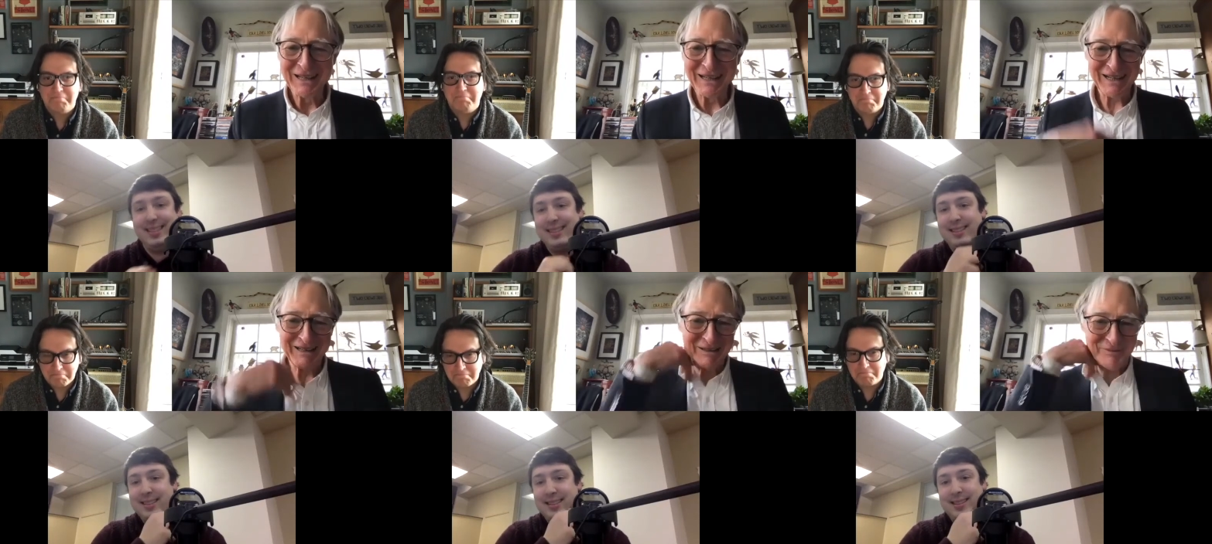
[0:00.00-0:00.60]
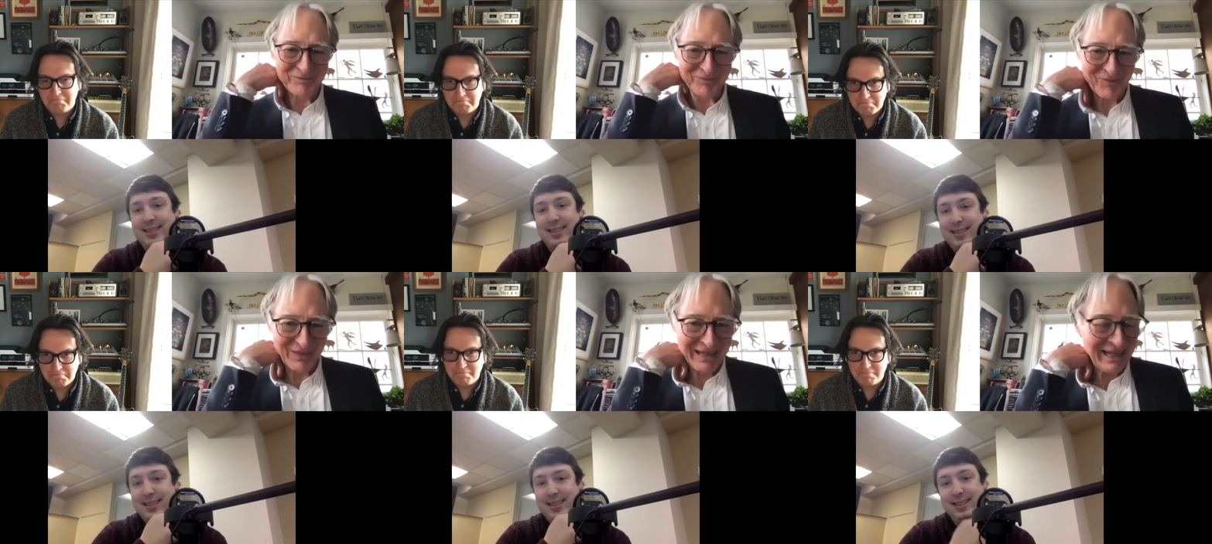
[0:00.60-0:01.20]
Speaker 1: Um,
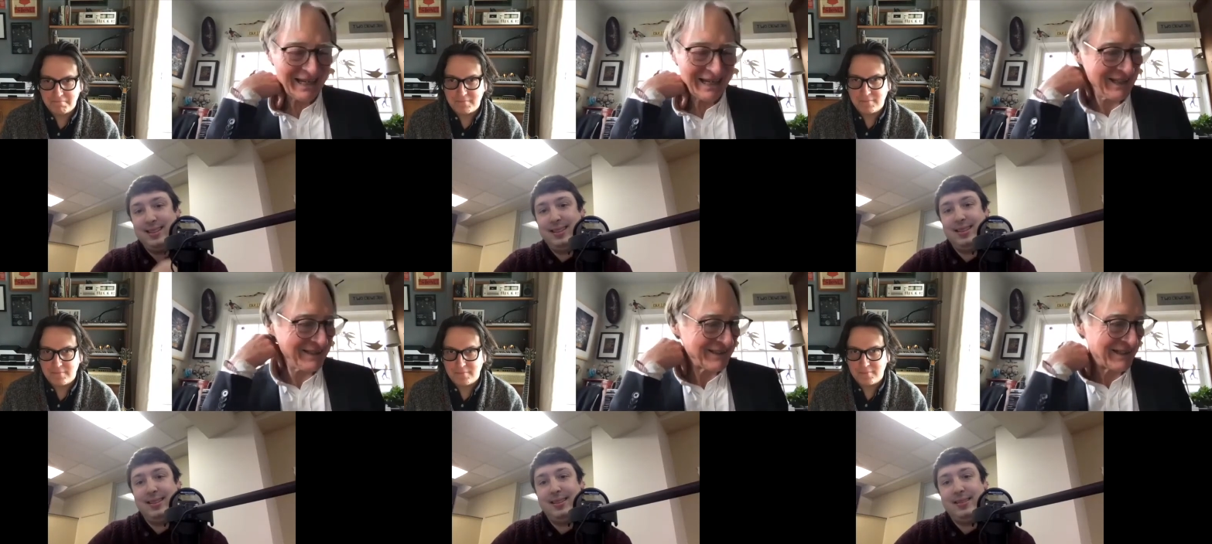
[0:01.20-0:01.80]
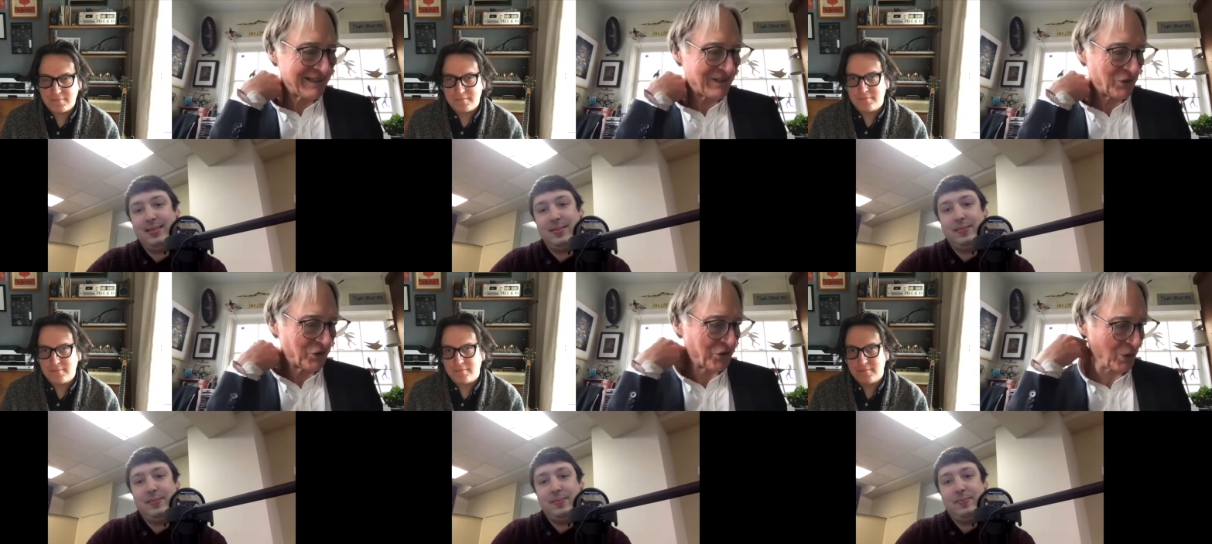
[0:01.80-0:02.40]
and uh,
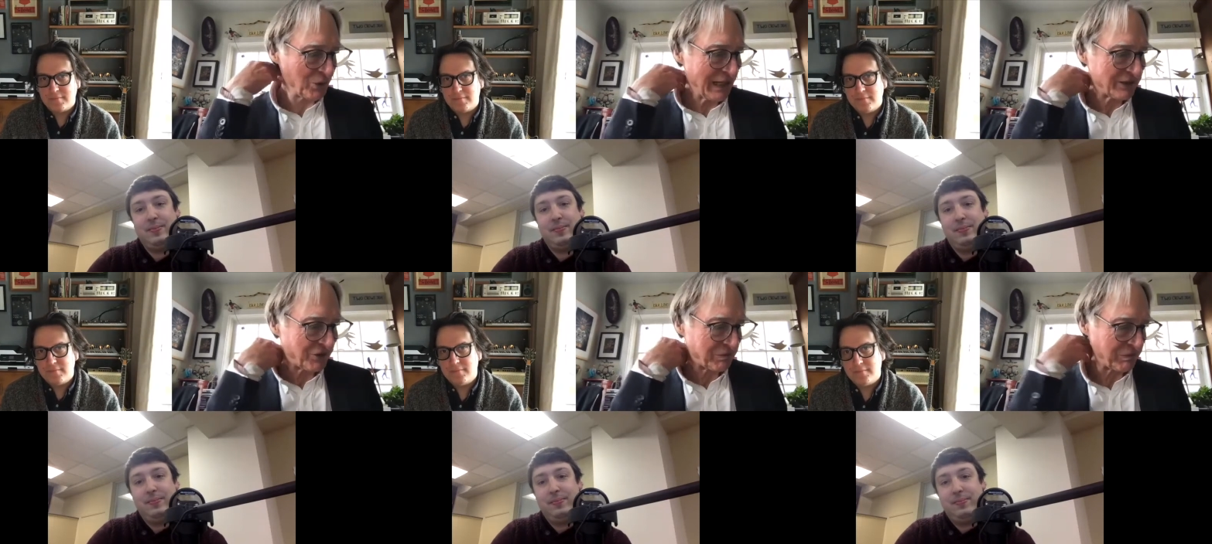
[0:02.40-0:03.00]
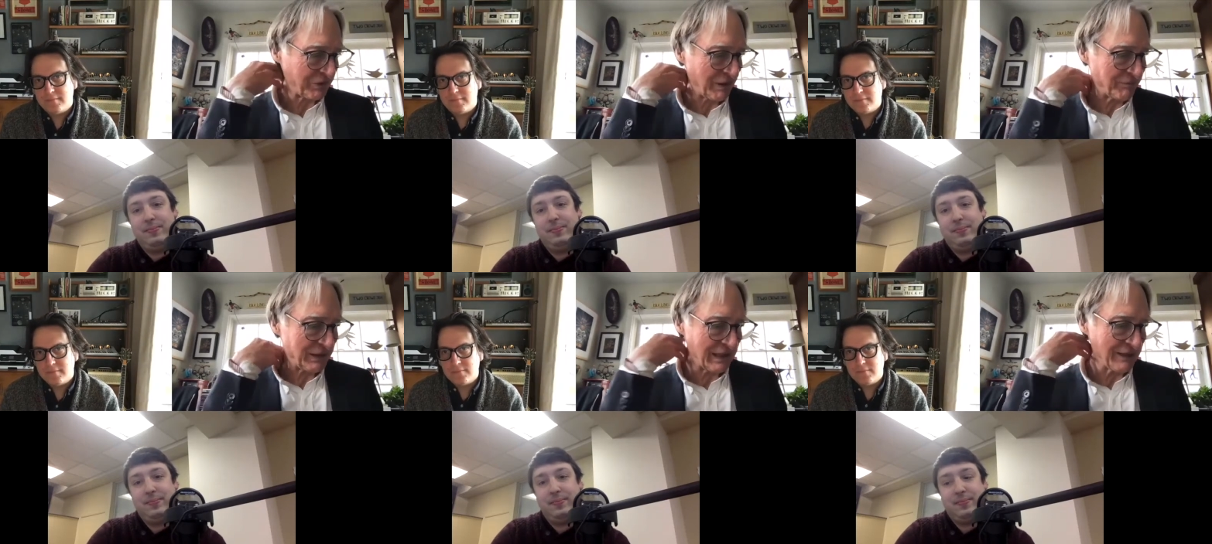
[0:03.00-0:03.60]
so that's
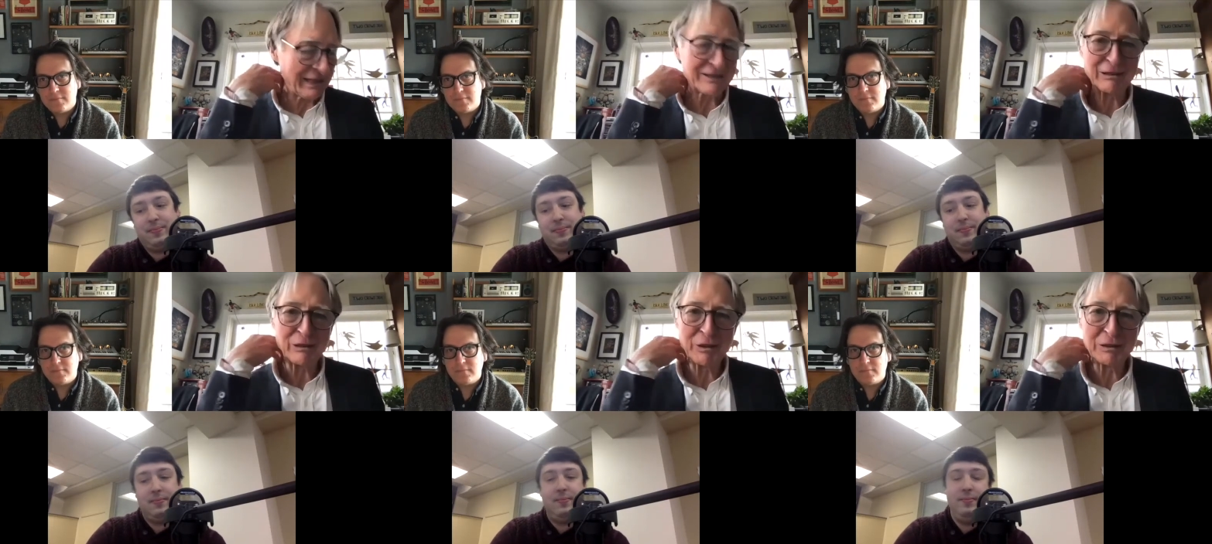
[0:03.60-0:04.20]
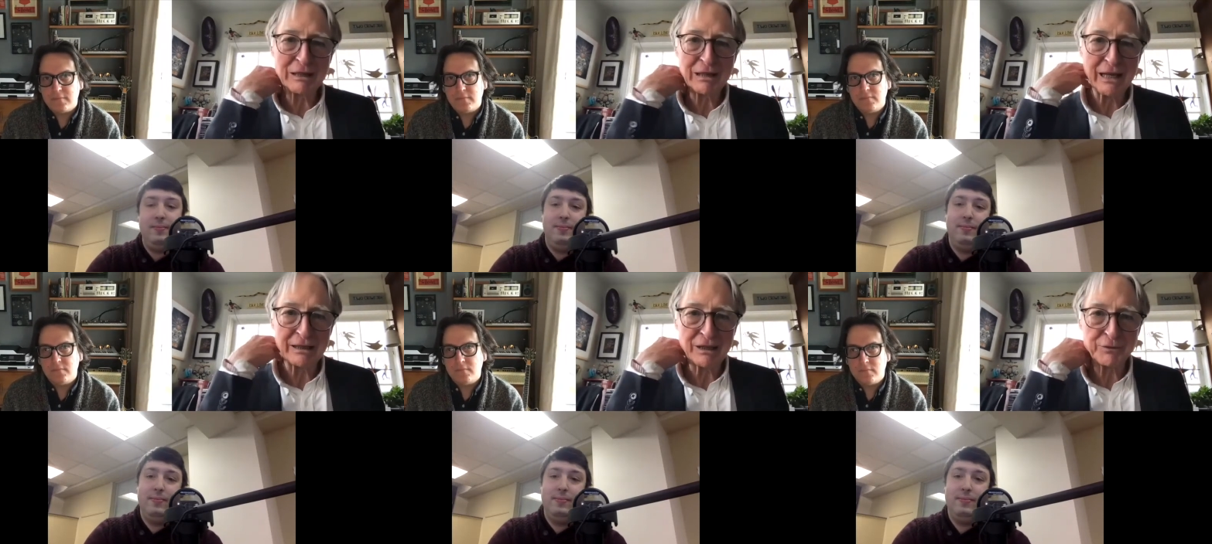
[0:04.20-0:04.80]
something I've had to learn, and,
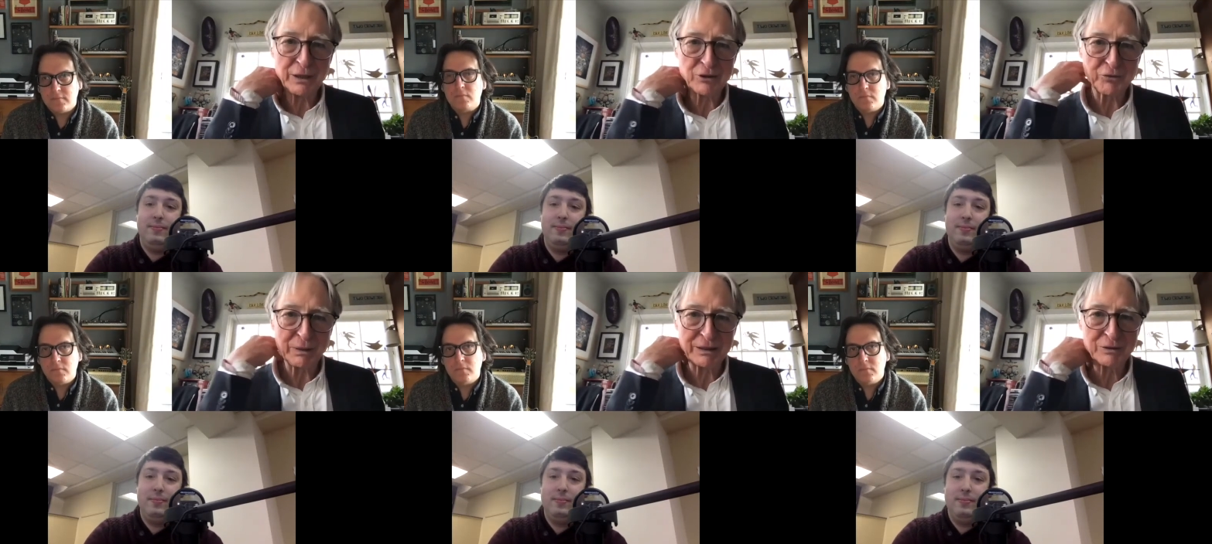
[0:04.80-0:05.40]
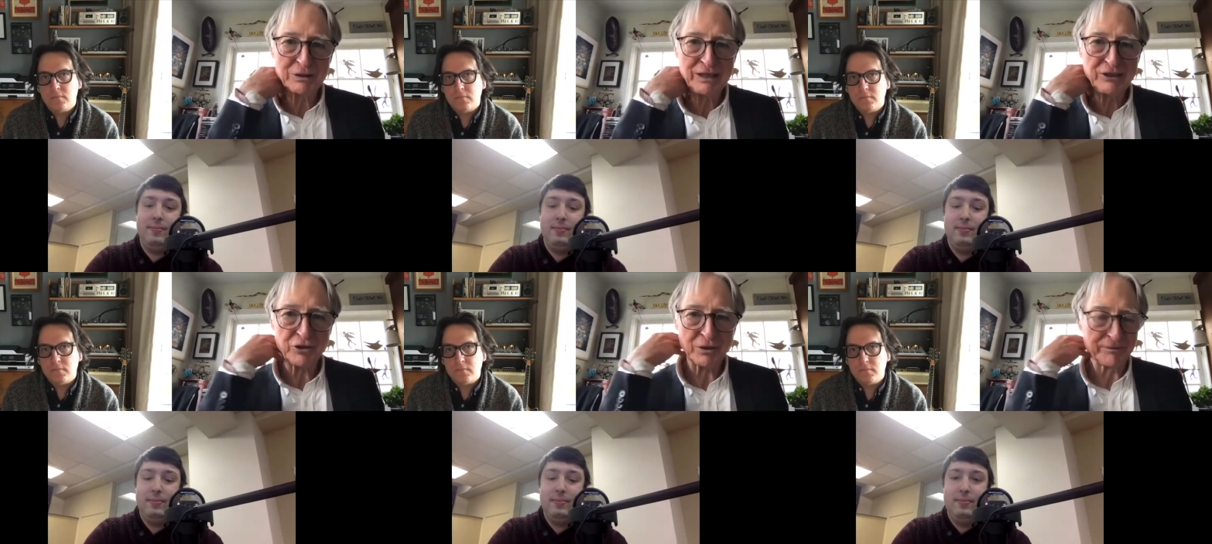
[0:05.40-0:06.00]
and Alfredo's been a good teacher